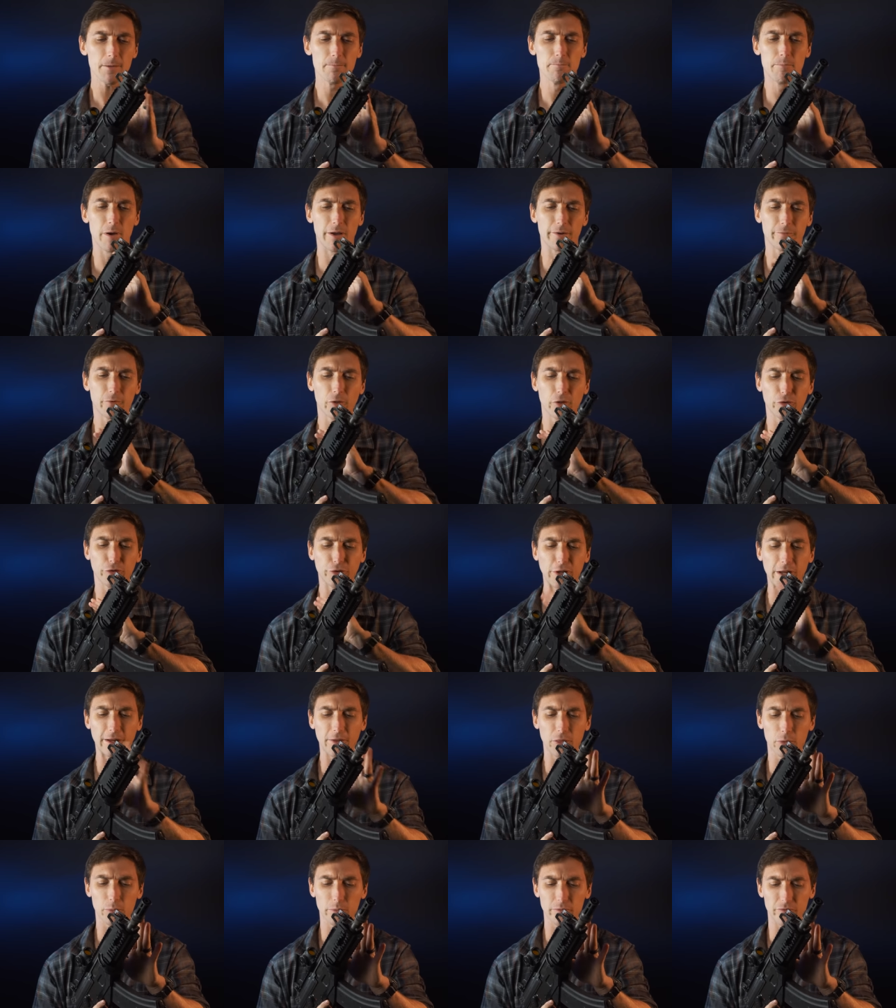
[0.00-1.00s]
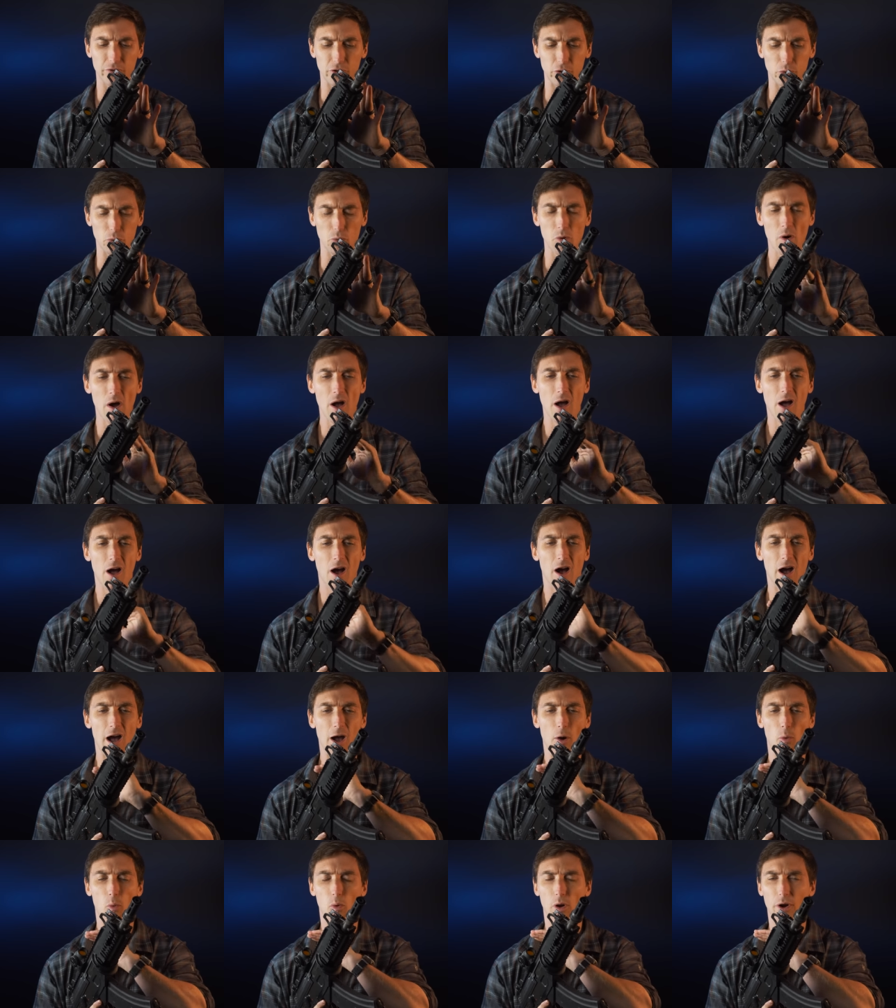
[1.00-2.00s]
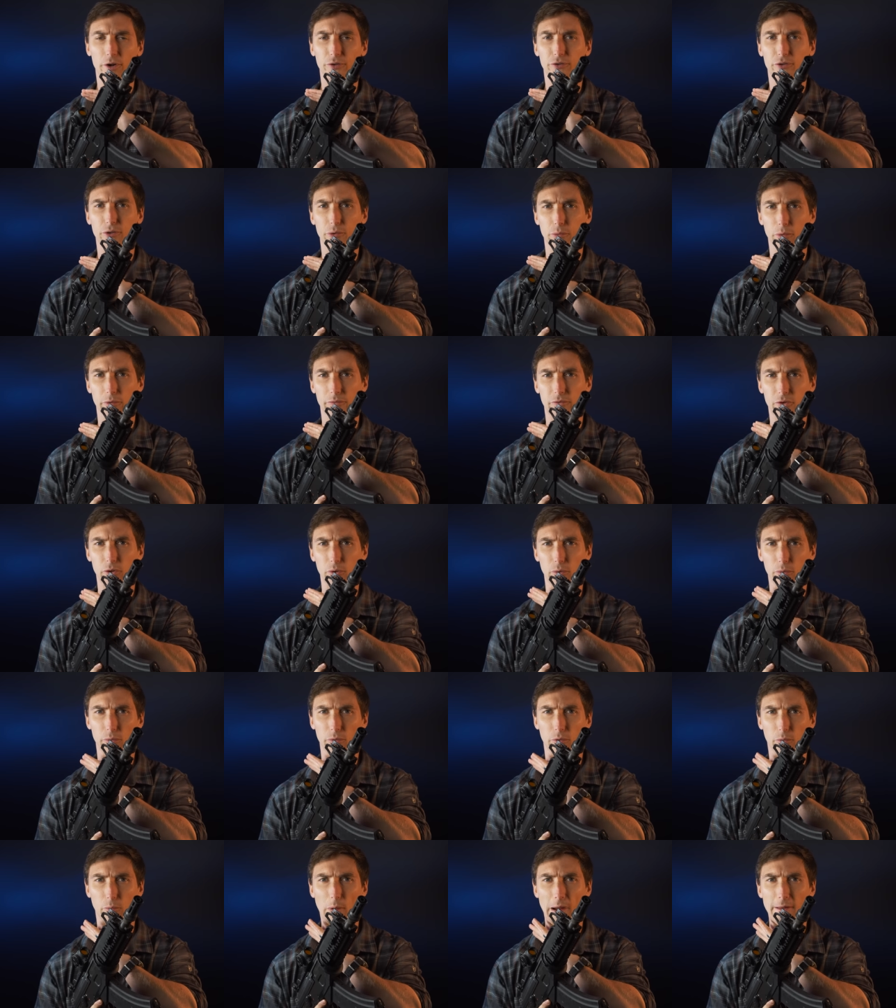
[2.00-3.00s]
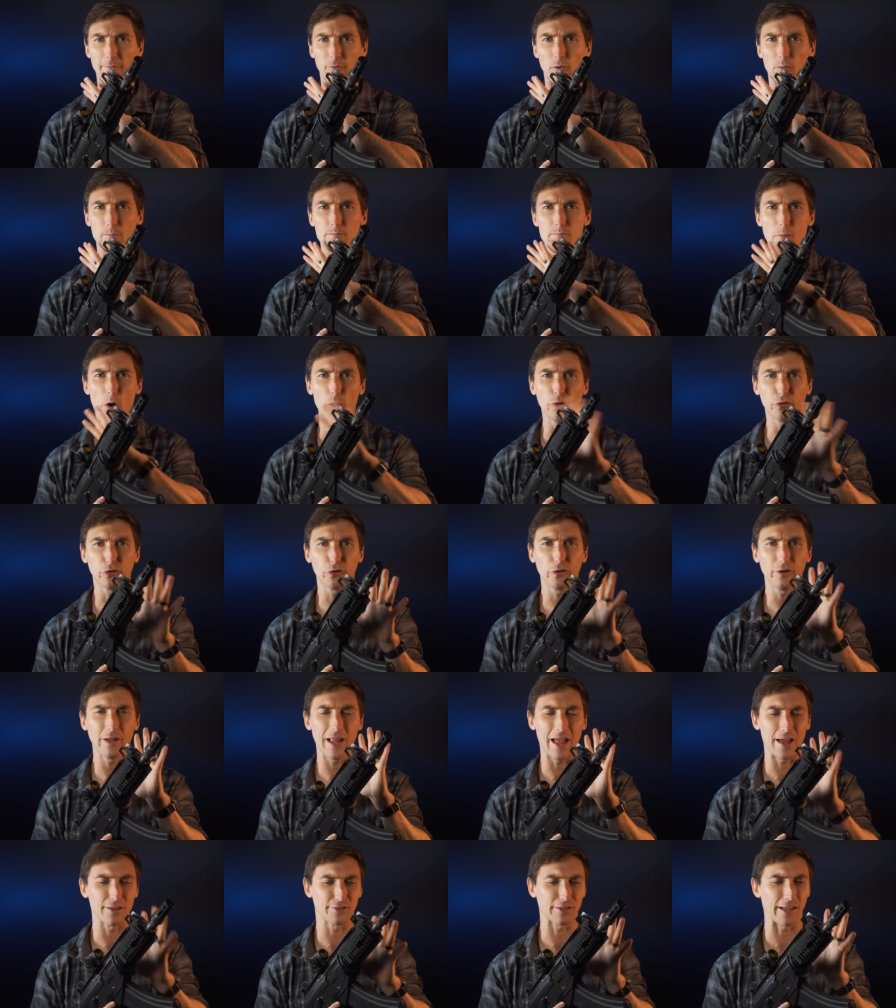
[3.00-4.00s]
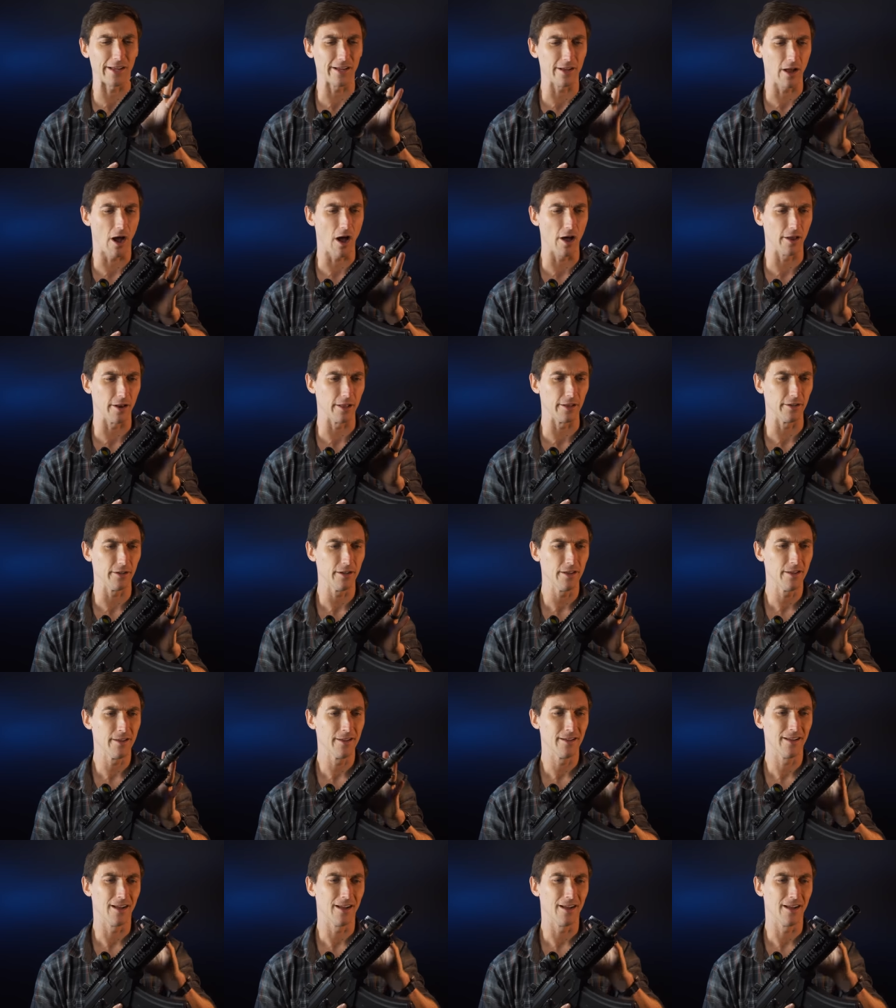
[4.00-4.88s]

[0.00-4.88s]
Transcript: But for the sake of the review, I wanted to review the rifle mostly as I got it,